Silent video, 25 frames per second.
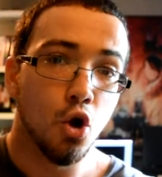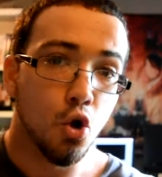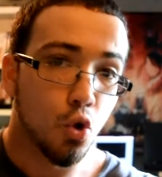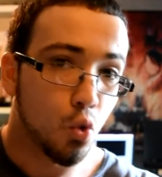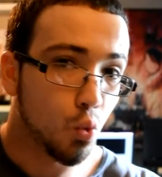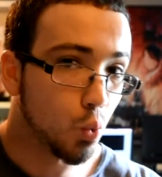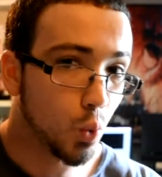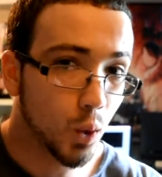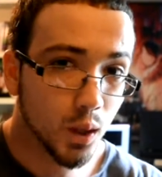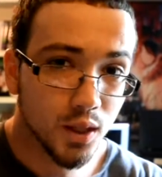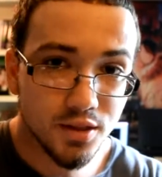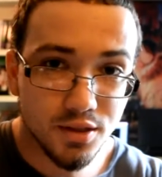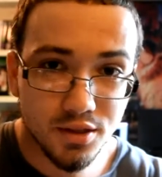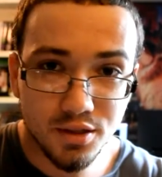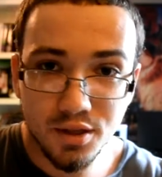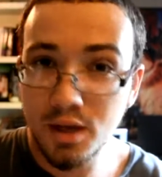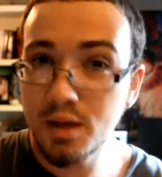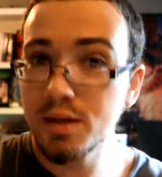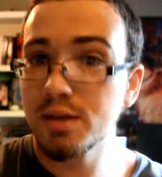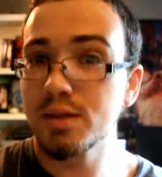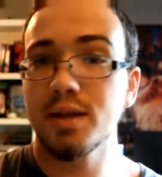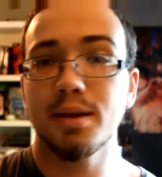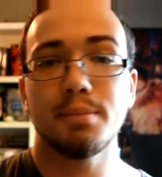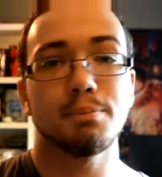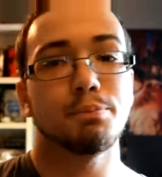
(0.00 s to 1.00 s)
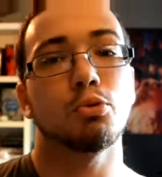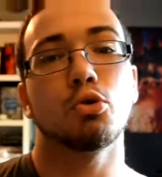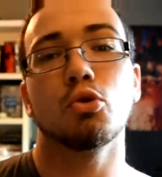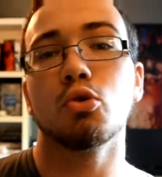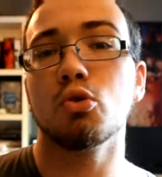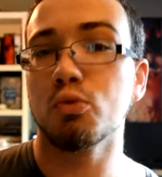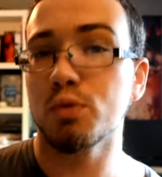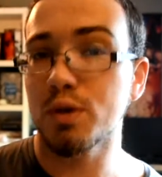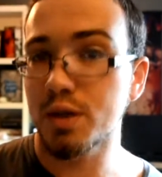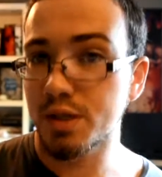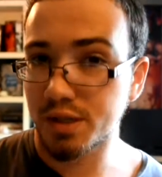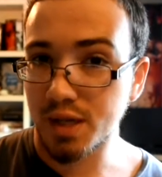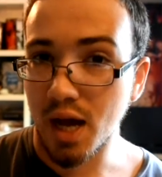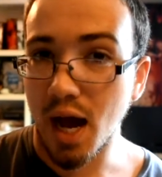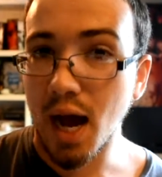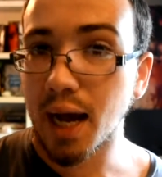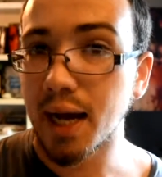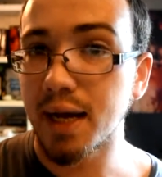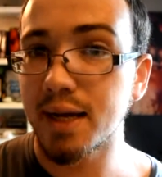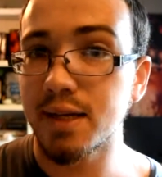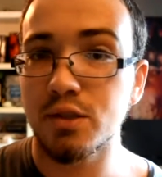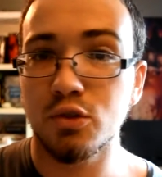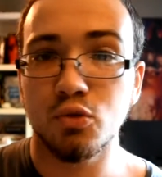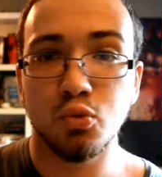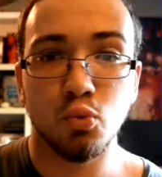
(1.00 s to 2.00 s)
Once Dimple
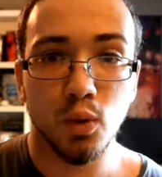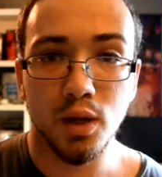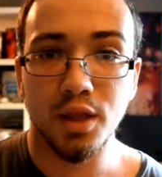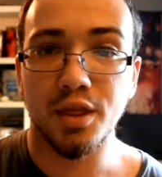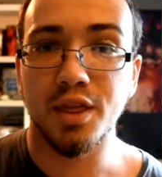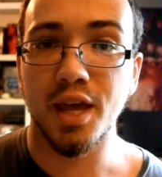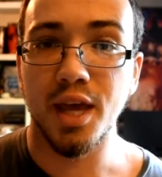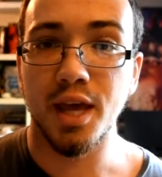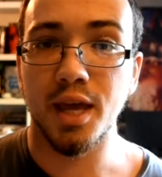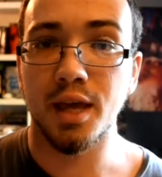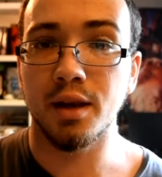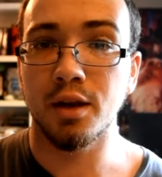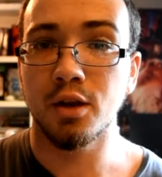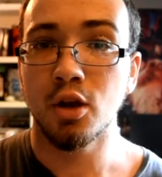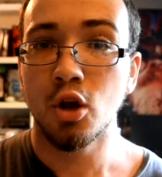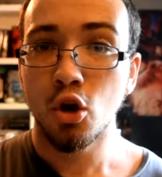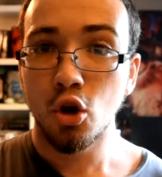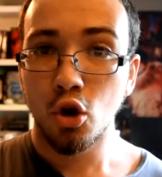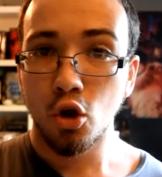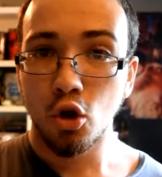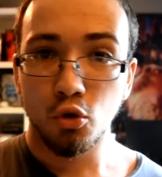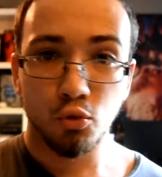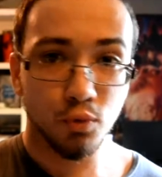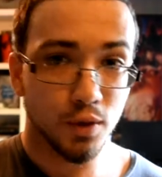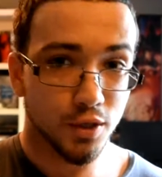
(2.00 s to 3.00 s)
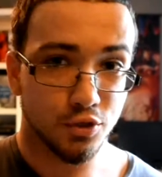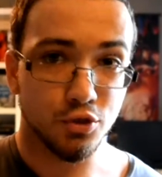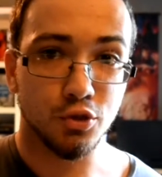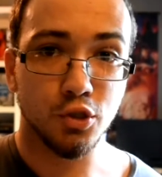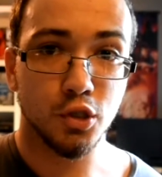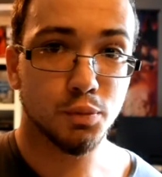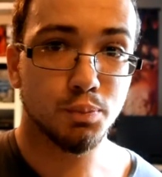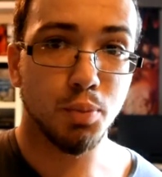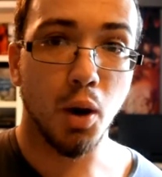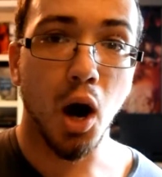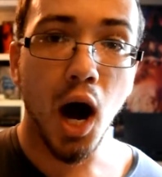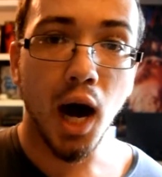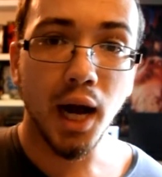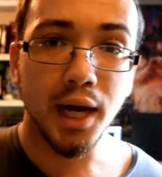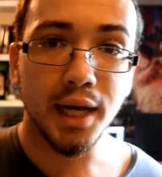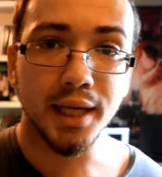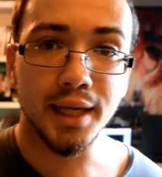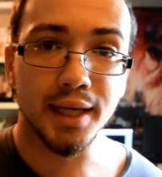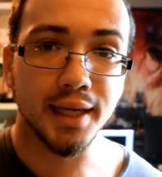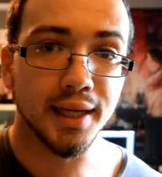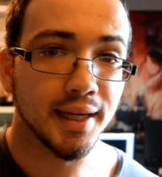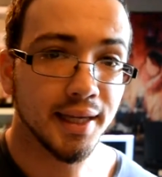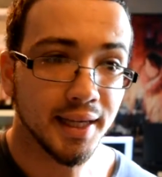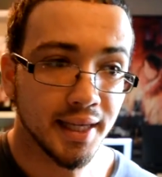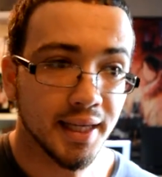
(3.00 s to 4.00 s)
resides within Ritsu's
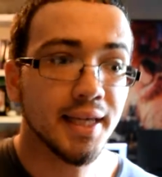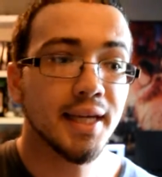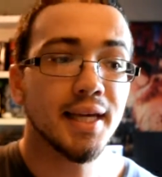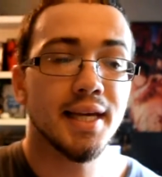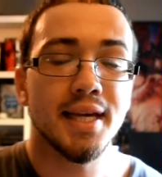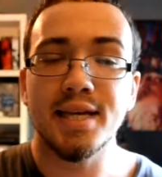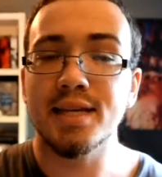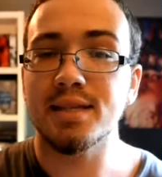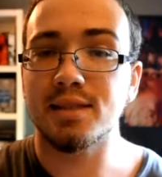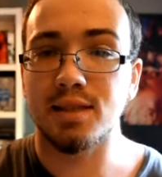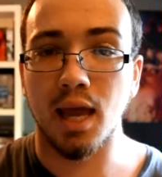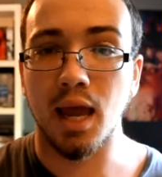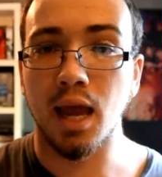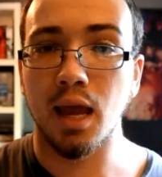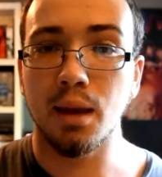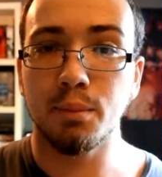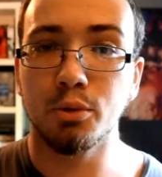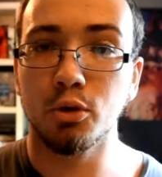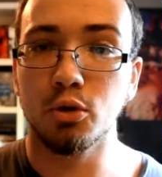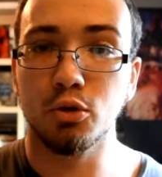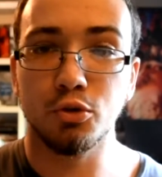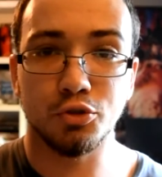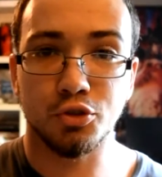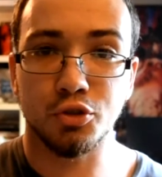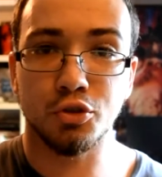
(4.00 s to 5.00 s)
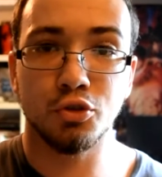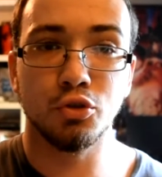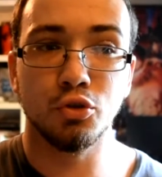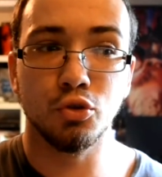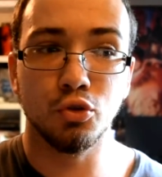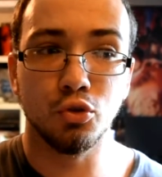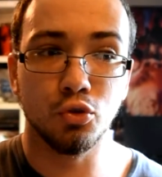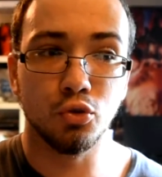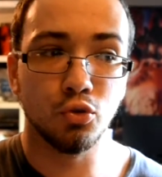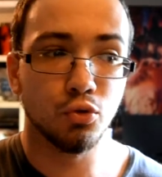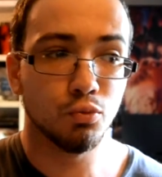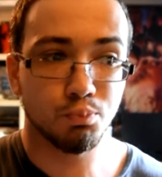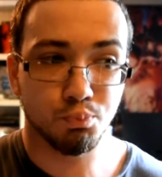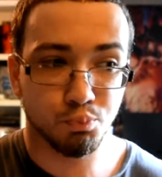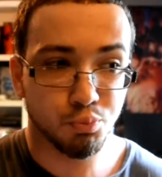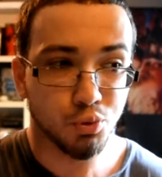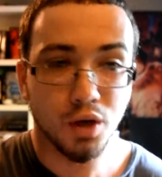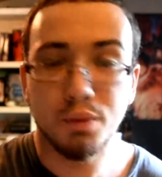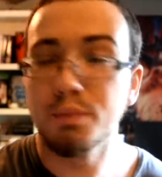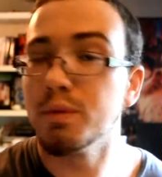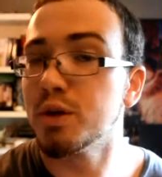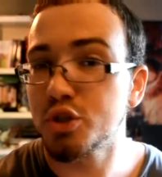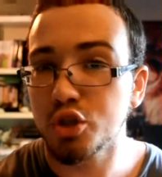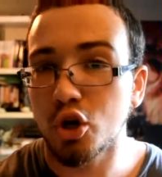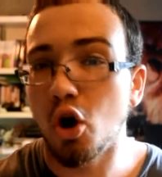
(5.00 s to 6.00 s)
body, he is able to
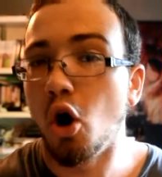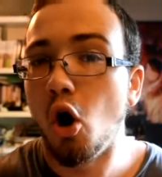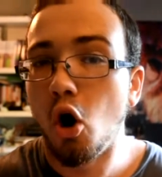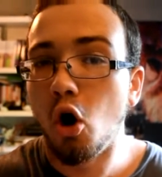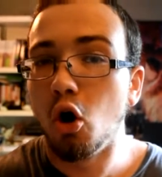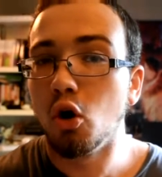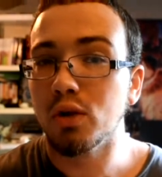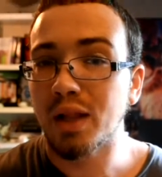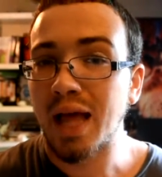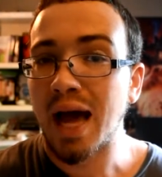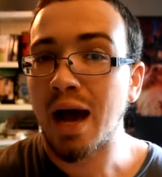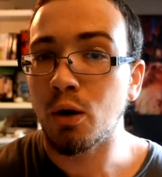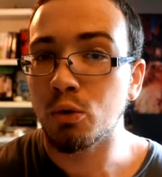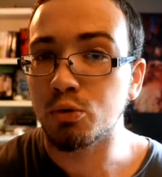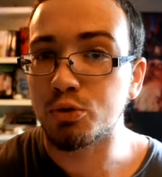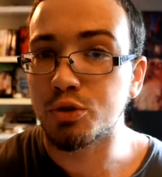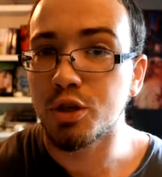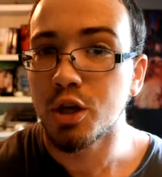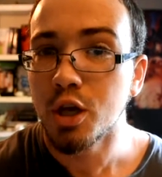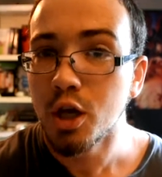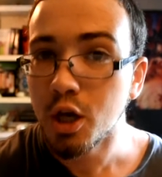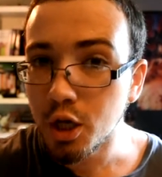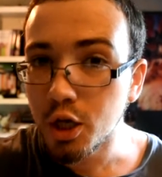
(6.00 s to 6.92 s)
pretty much all out